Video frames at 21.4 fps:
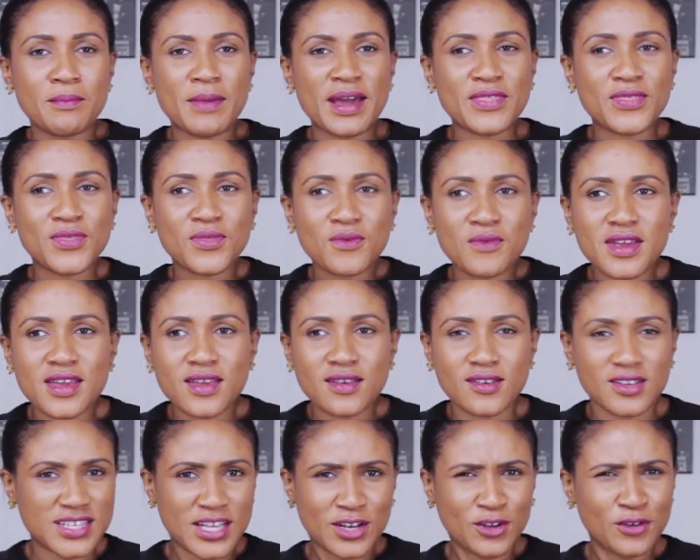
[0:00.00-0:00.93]
my three,
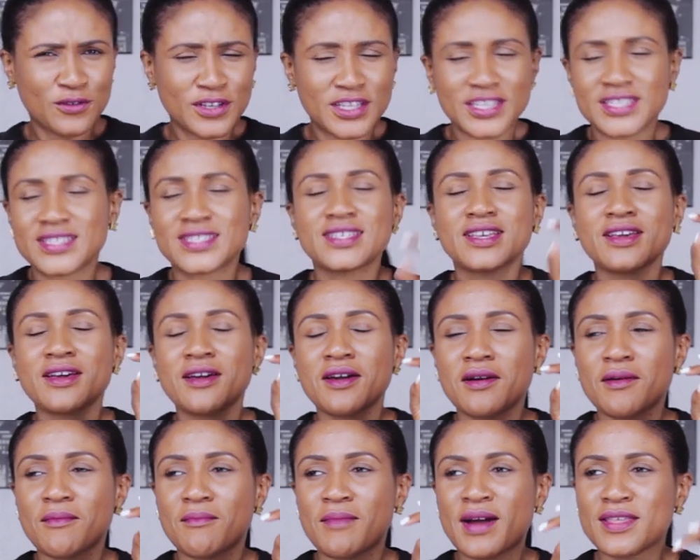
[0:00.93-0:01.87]
because I love lists,
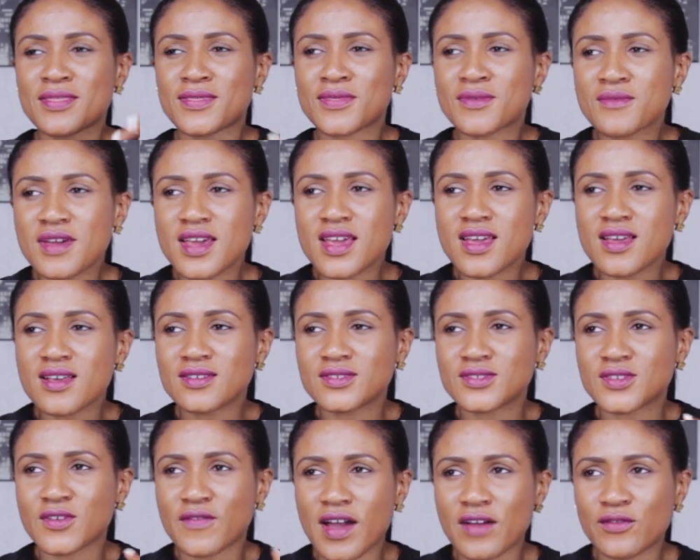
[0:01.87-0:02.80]
my three
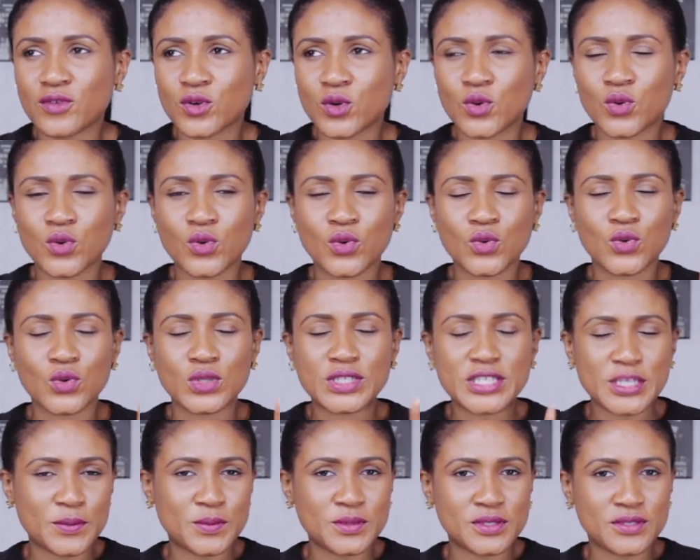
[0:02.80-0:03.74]
survival
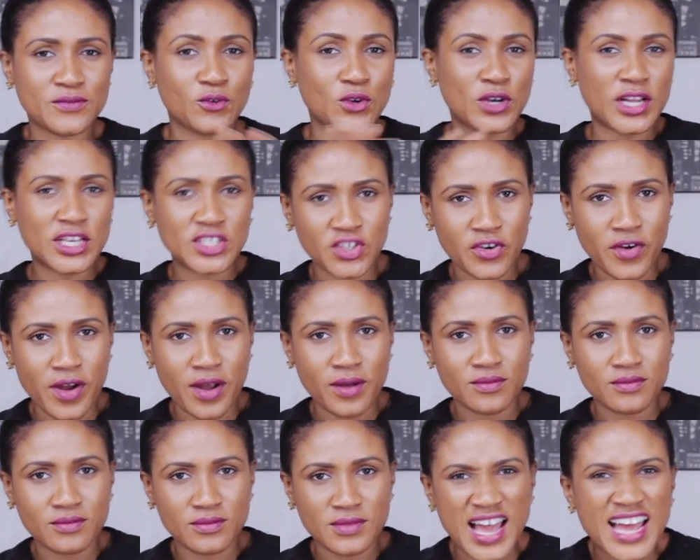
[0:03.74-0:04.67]
tips for Nigeria.
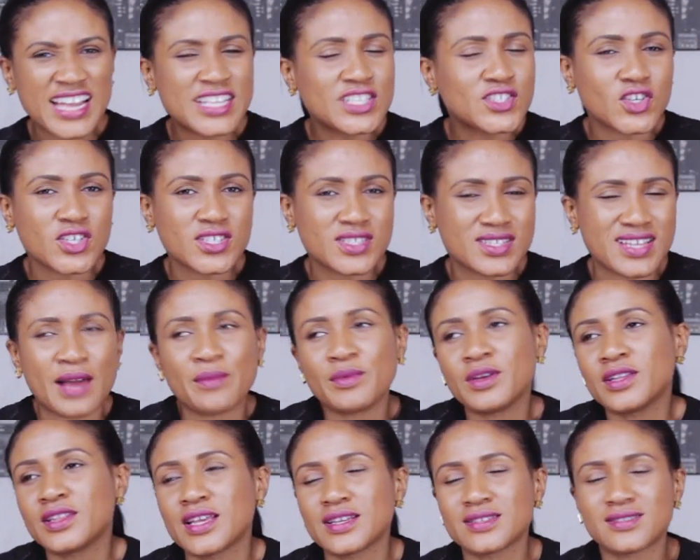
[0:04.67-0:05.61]
And it's just, I
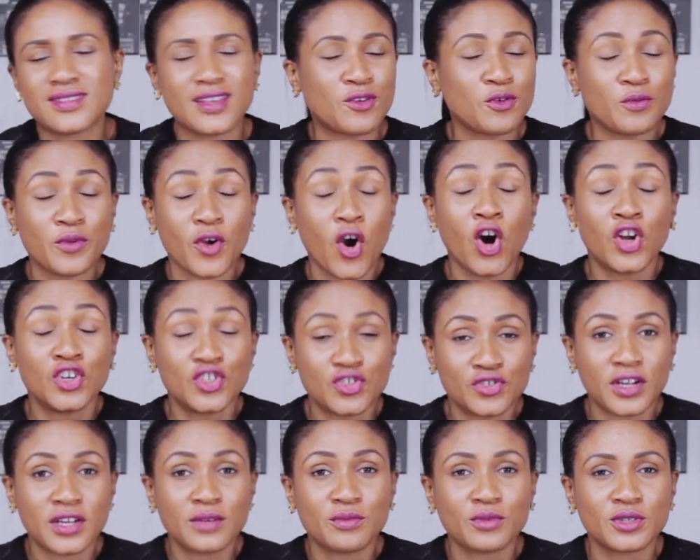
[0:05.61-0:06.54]
mean, there could be
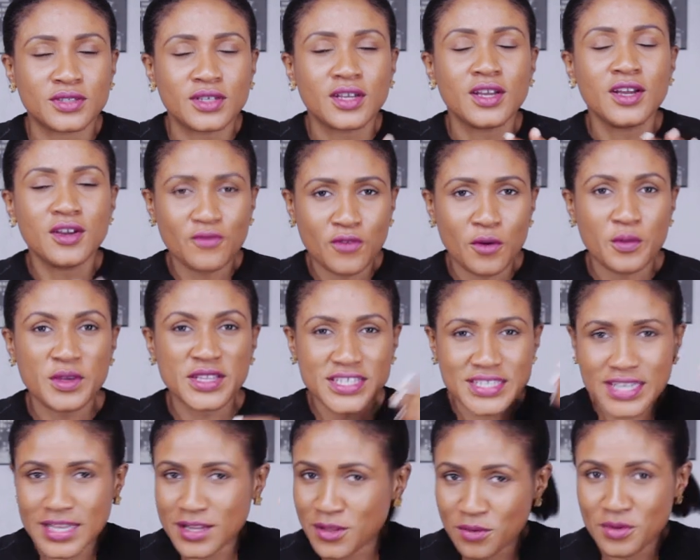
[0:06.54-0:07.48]
100, but for me,
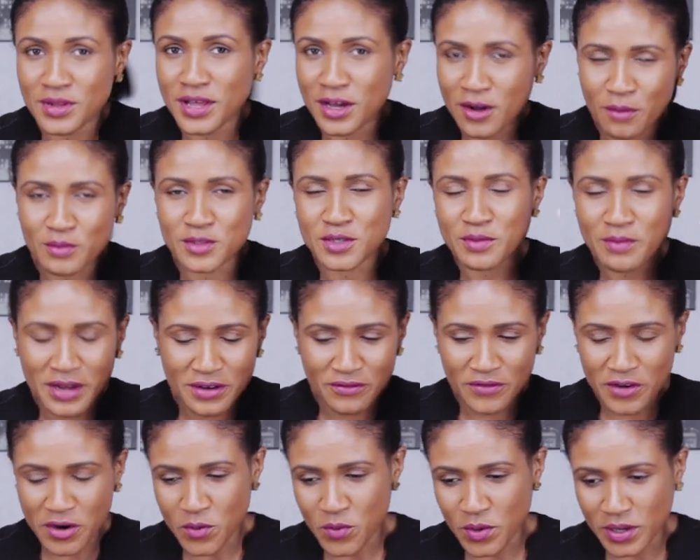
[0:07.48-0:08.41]
these are the three that come to
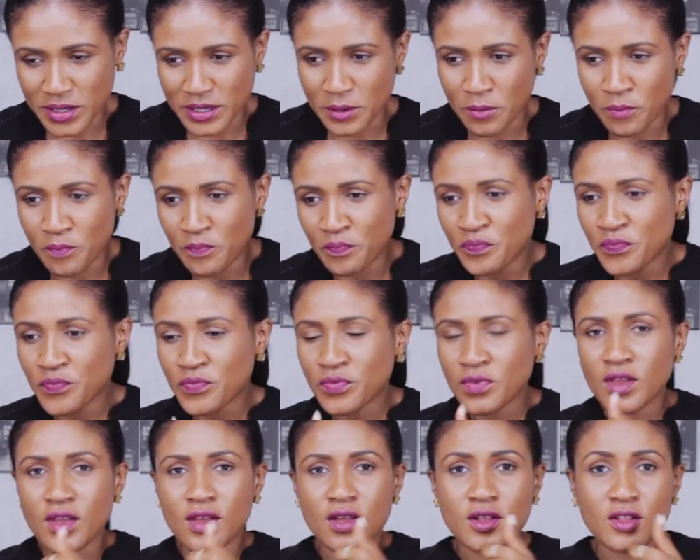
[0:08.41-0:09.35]
mind very quickly.
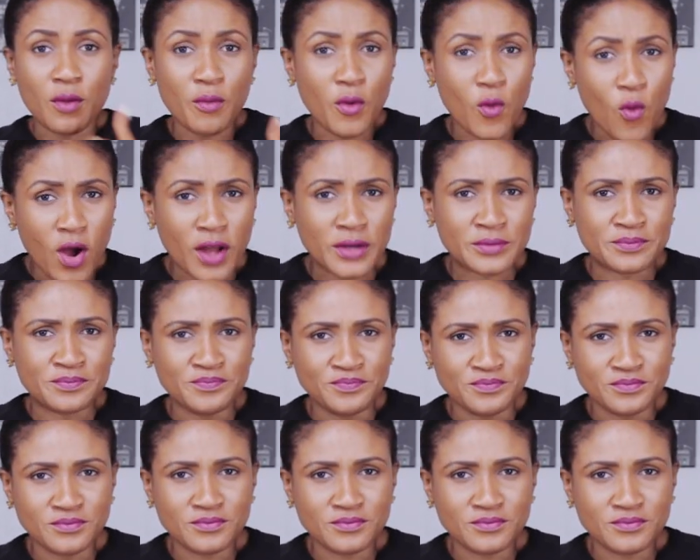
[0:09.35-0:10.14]
Number one,